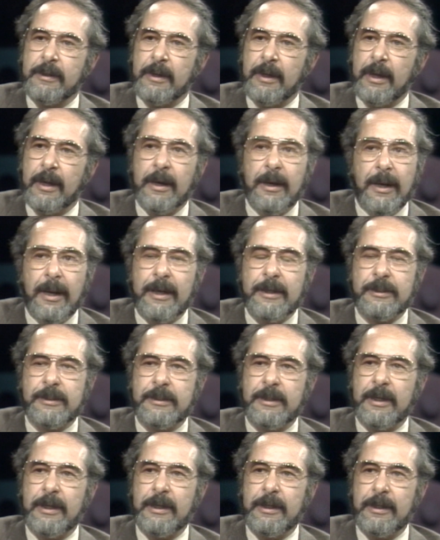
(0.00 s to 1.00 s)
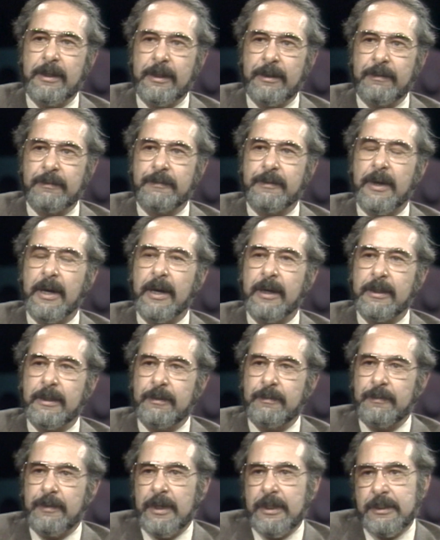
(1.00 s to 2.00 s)
unless they, in fact,
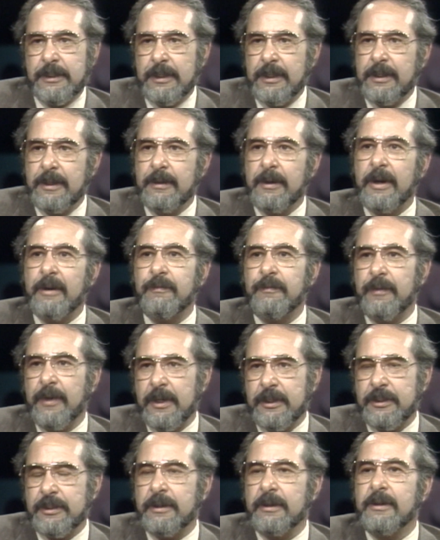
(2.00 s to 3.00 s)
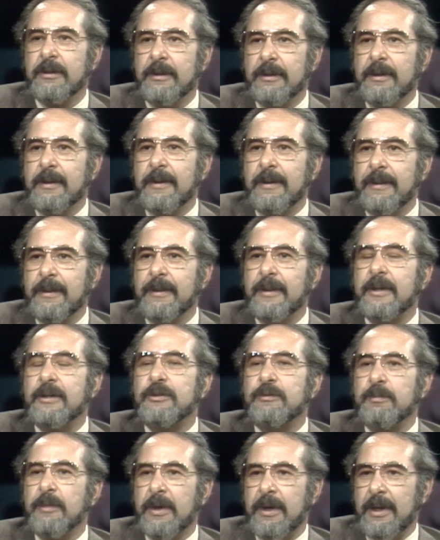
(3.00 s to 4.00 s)
invest
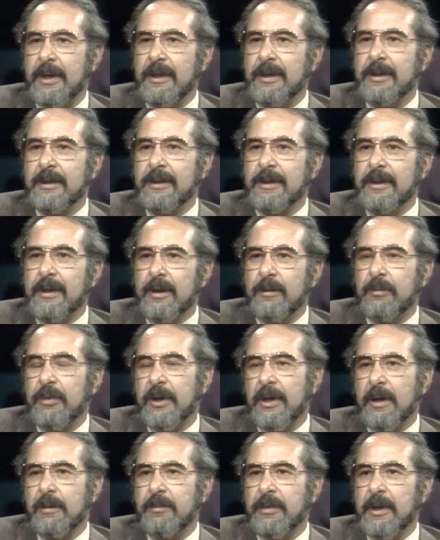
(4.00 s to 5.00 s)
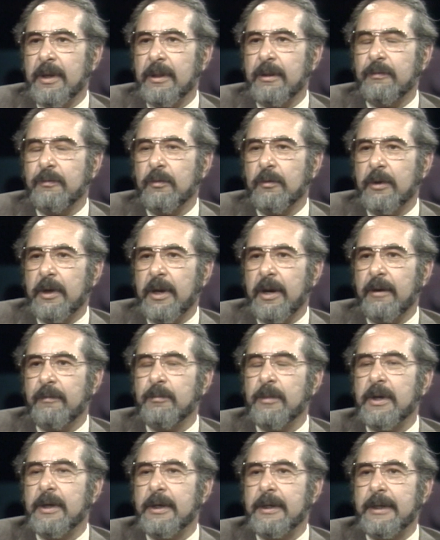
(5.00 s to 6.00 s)
this money and pick up another $4.5
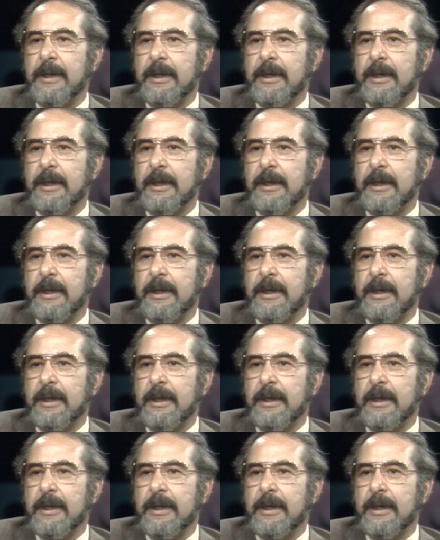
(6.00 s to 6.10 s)
million